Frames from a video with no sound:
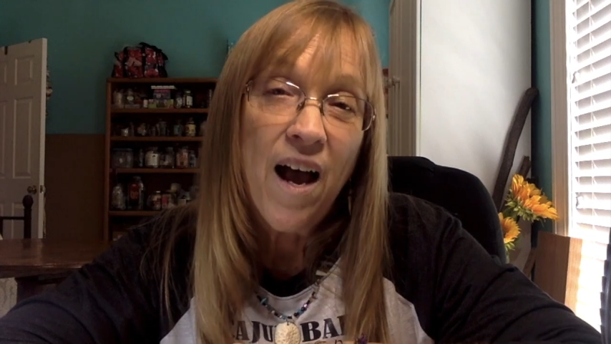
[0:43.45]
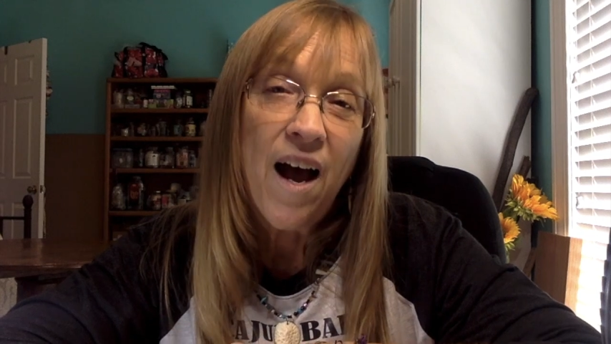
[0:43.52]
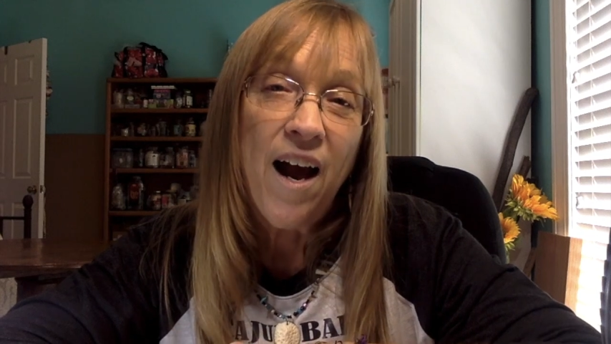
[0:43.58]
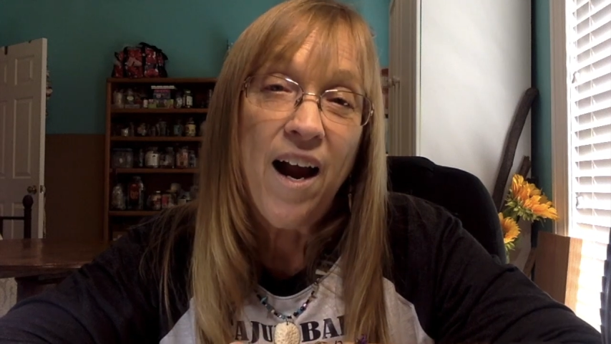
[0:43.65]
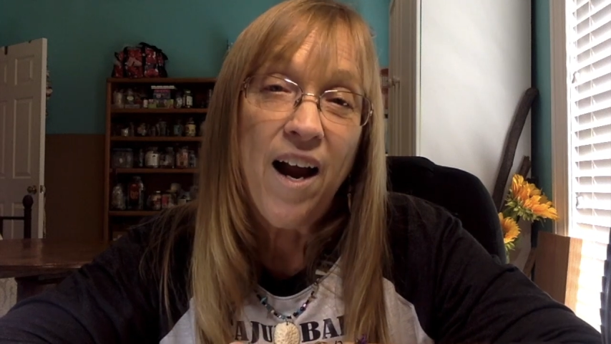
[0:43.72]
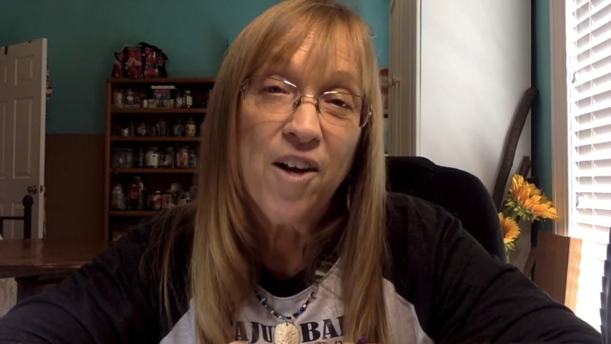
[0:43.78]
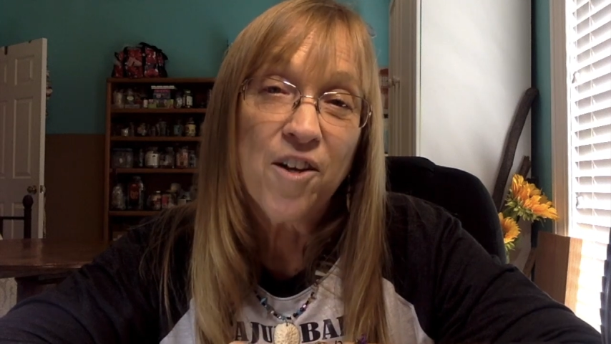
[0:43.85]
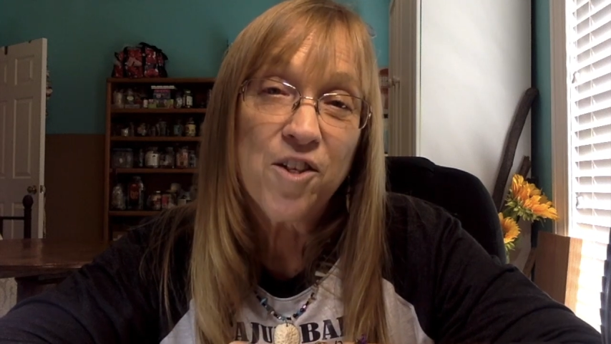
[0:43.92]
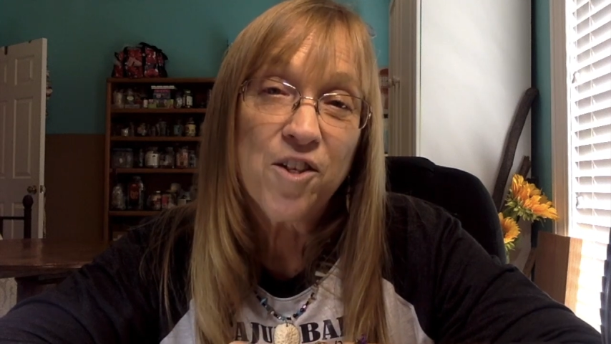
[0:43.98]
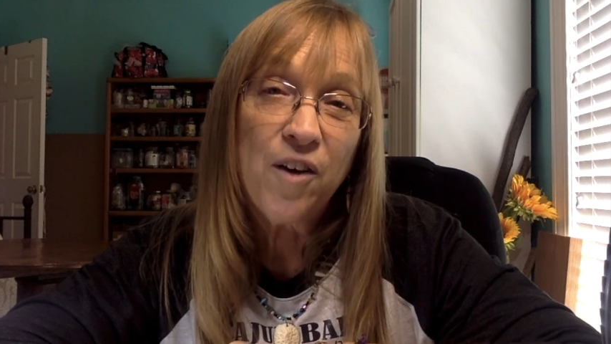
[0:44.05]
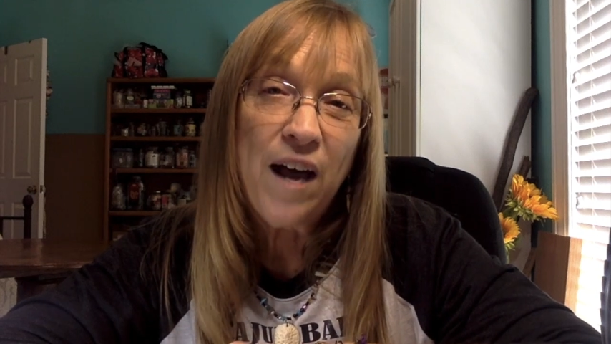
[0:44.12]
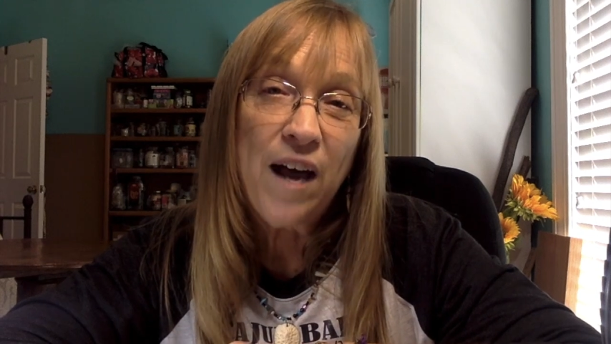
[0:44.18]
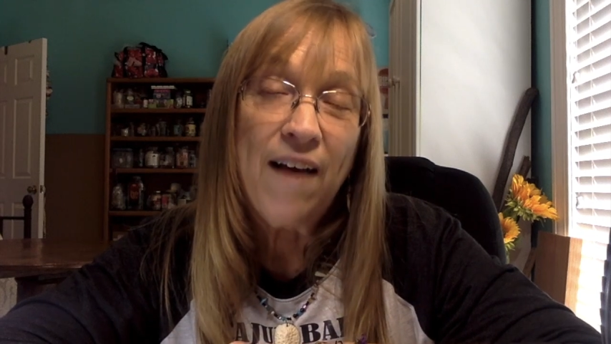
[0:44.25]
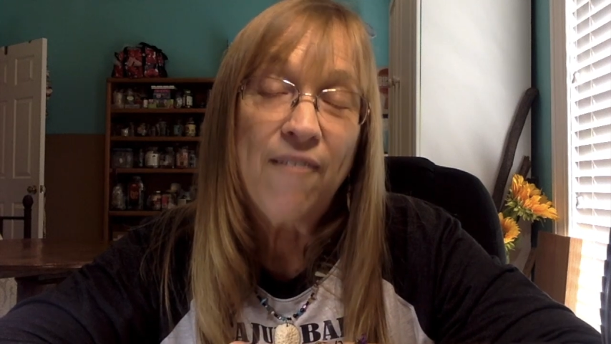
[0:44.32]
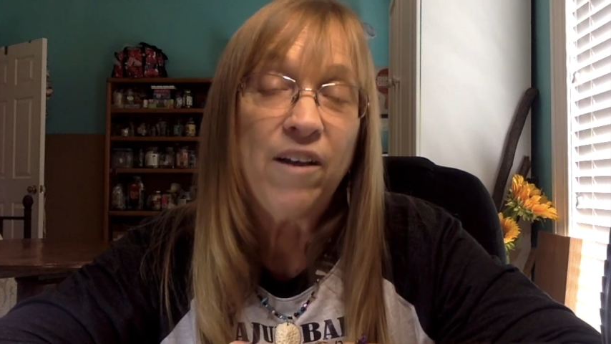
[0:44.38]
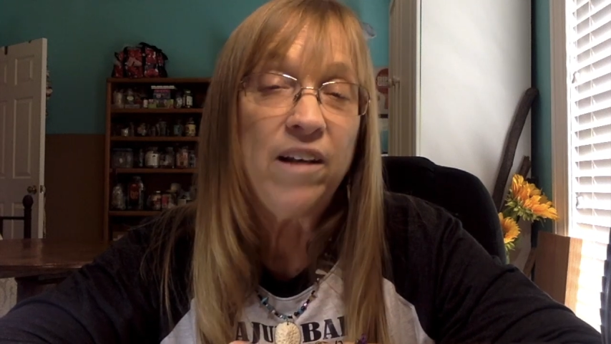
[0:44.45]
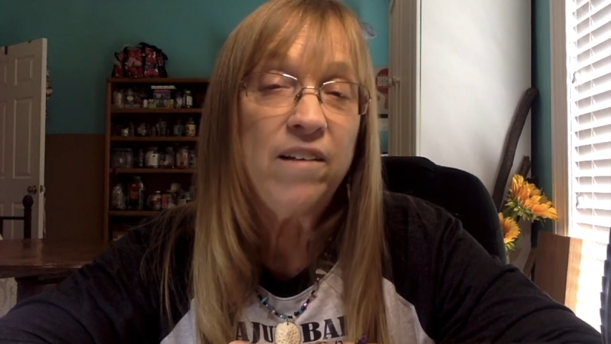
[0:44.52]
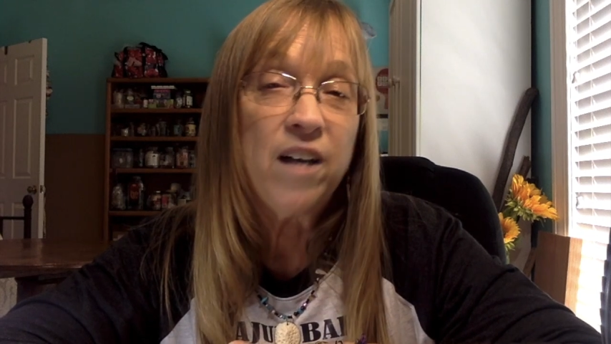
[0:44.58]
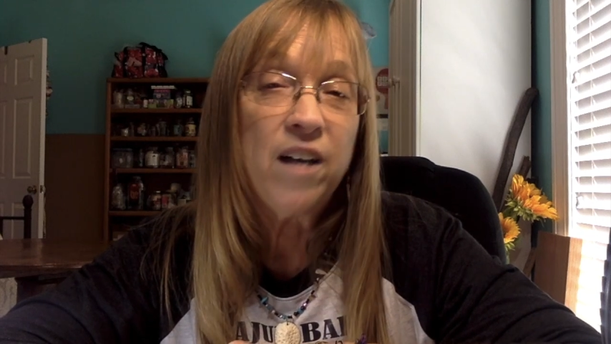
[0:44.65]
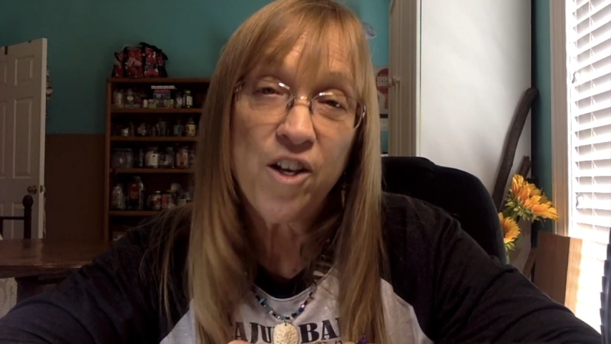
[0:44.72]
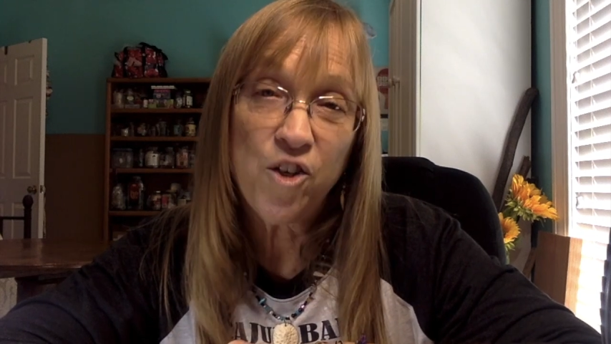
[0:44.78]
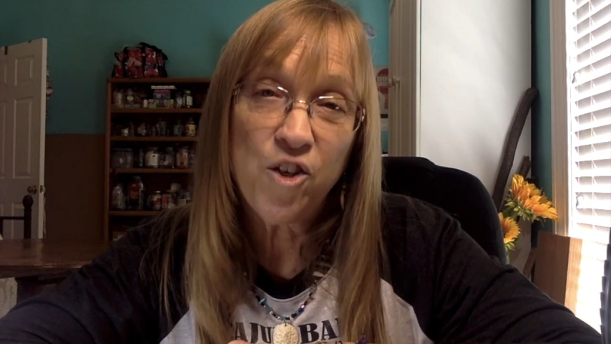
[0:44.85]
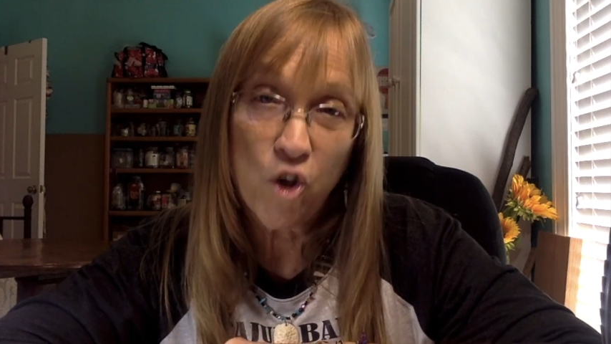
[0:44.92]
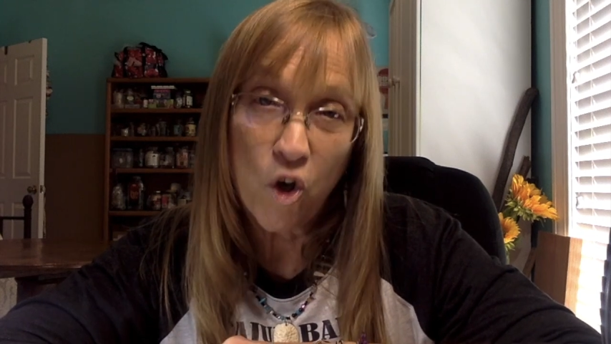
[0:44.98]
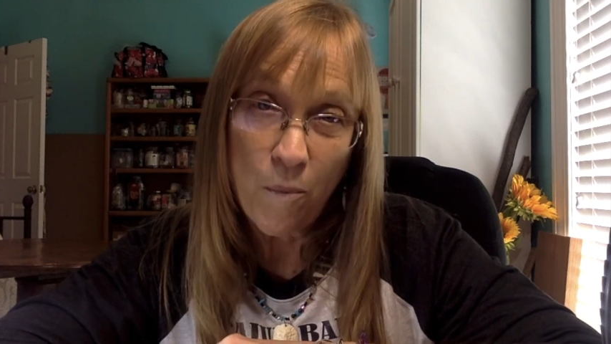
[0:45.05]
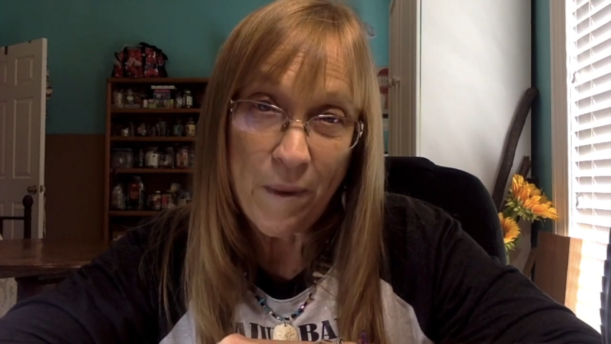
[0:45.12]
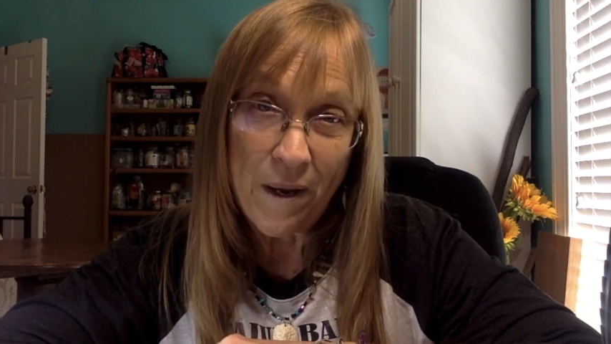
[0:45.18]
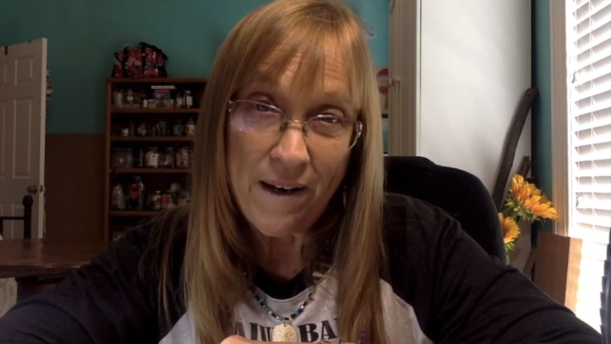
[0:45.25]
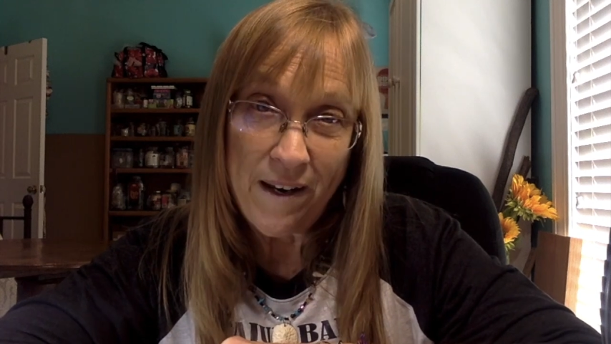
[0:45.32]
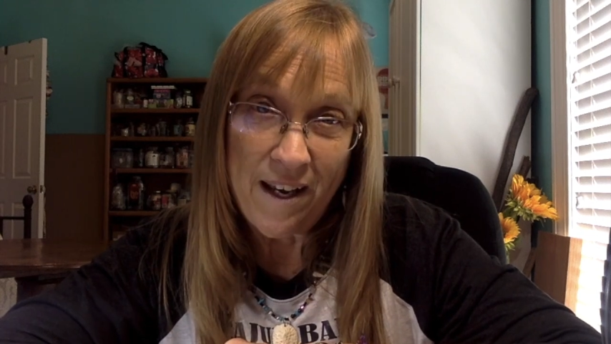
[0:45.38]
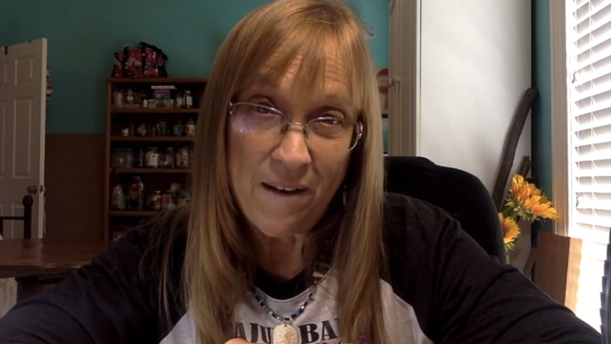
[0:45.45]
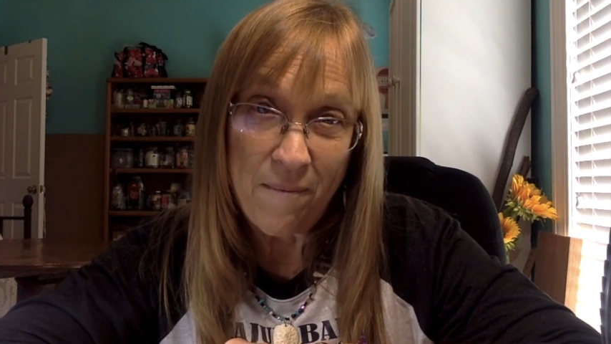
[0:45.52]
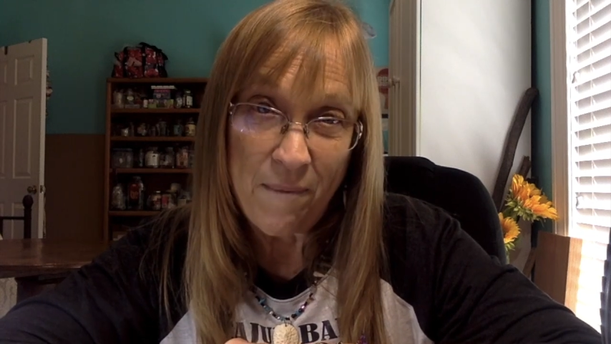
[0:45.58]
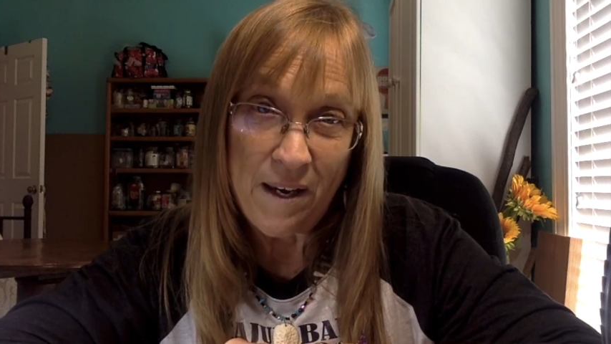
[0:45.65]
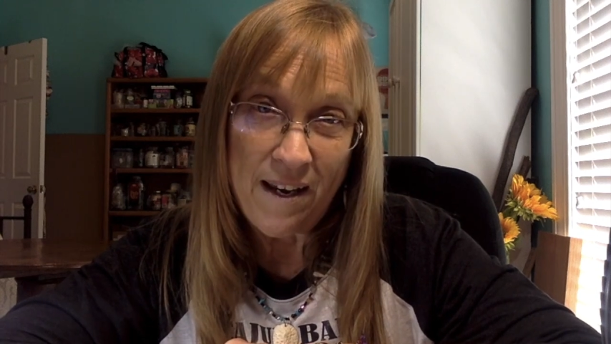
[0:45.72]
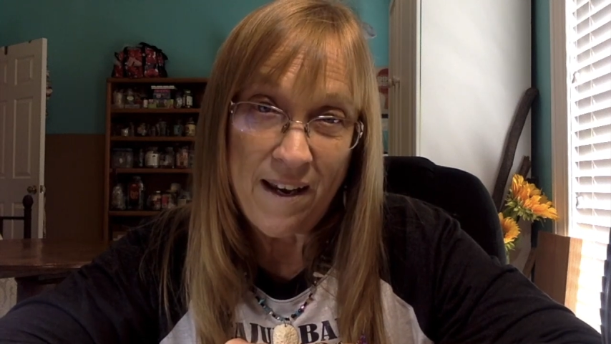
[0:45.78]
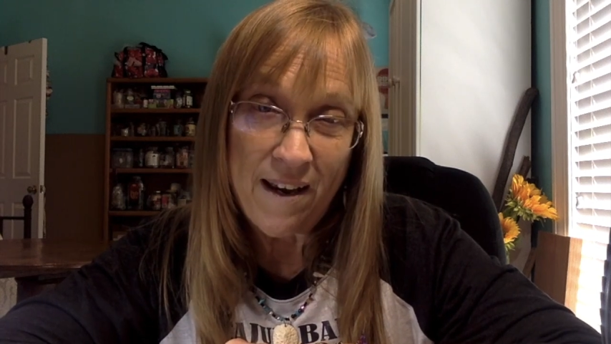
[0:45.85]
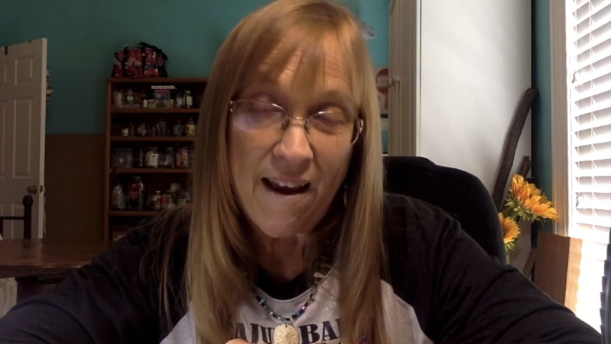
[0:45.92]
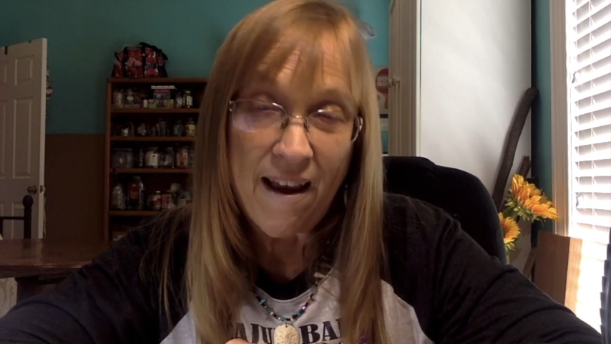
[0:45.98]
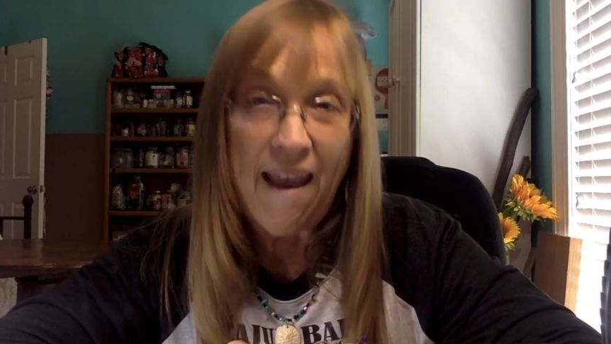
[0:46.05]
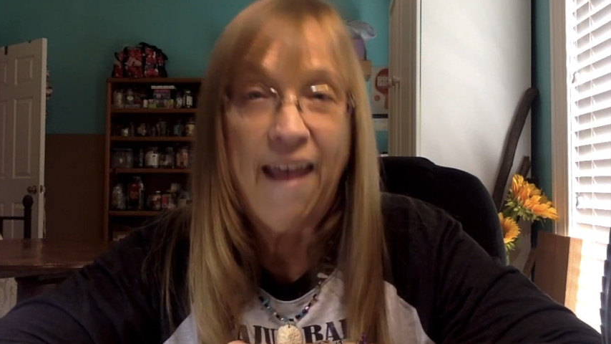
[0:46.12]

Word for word: I also have a ton of German in me,